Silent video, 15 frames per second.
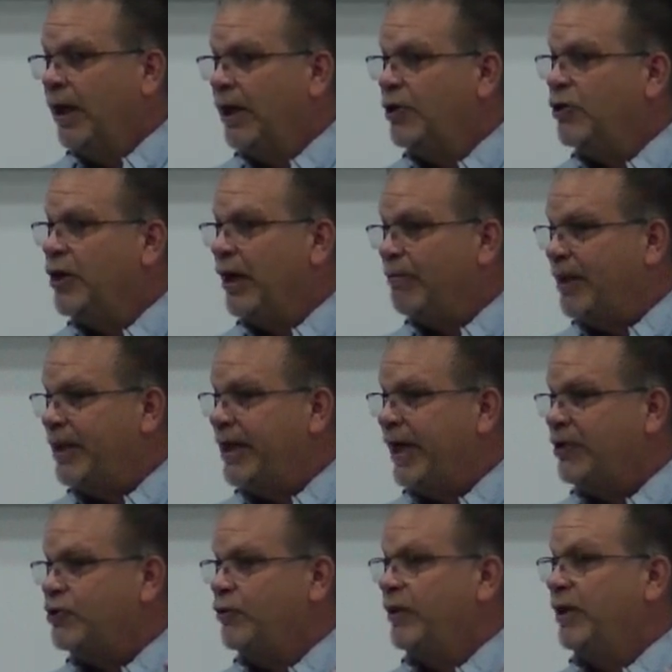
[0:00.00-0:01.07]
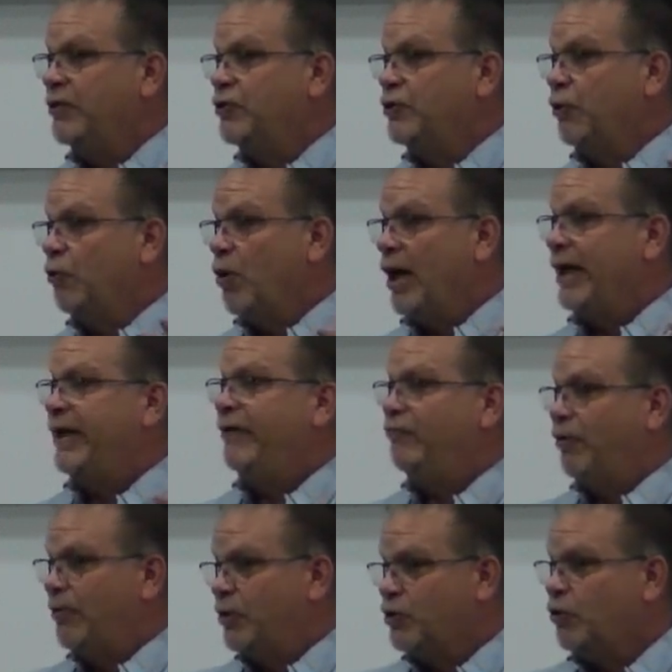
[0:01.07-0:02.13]
and you've got pedestrians that are walking
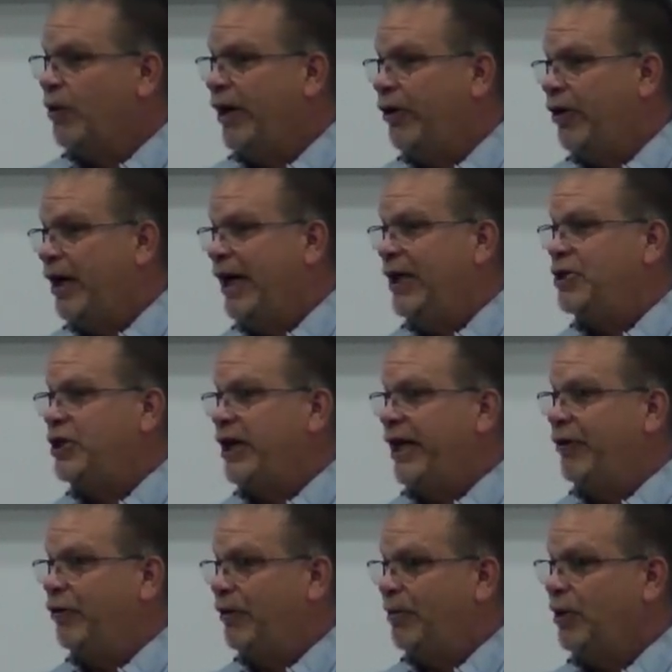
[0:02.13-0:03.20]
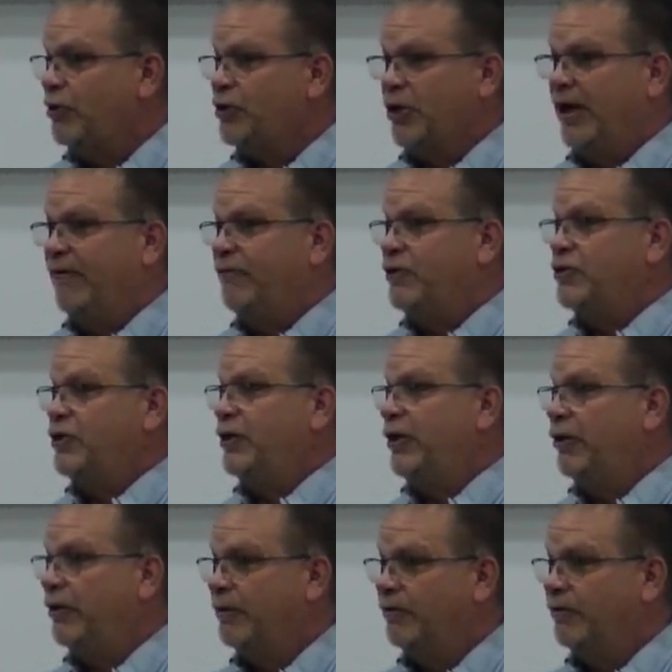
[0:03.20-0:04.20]
from the square to IGA or the post office, and